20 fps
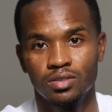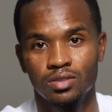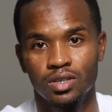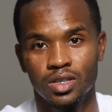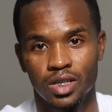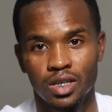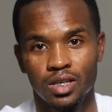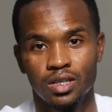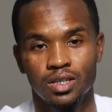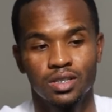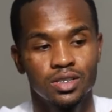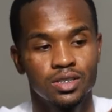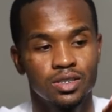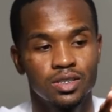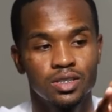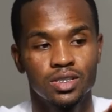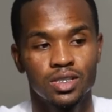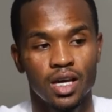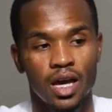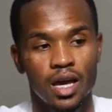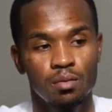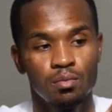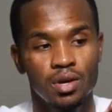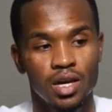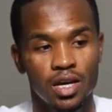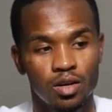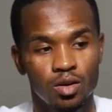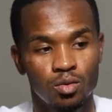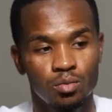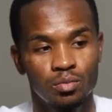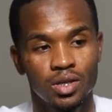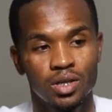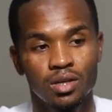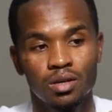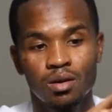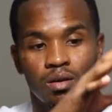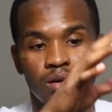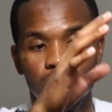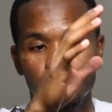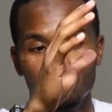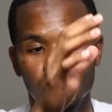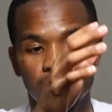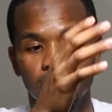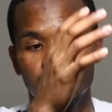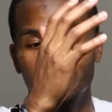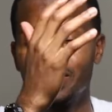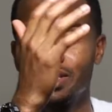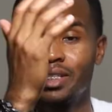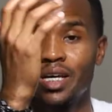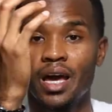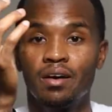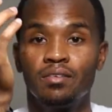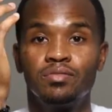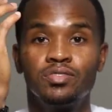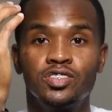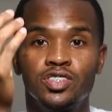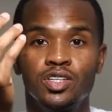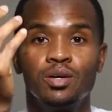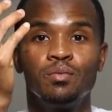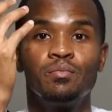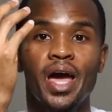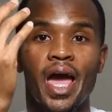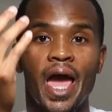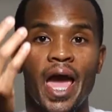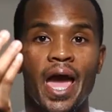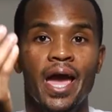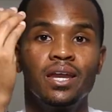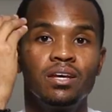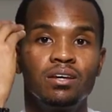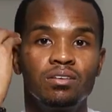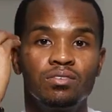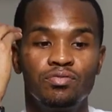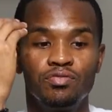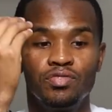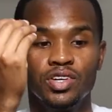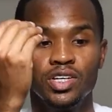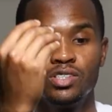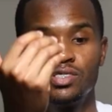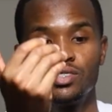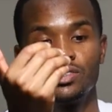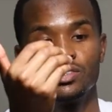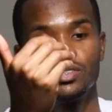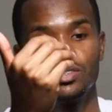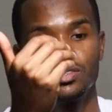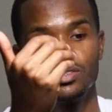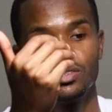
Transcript: Again, it's the same helmet, but it just has some added features.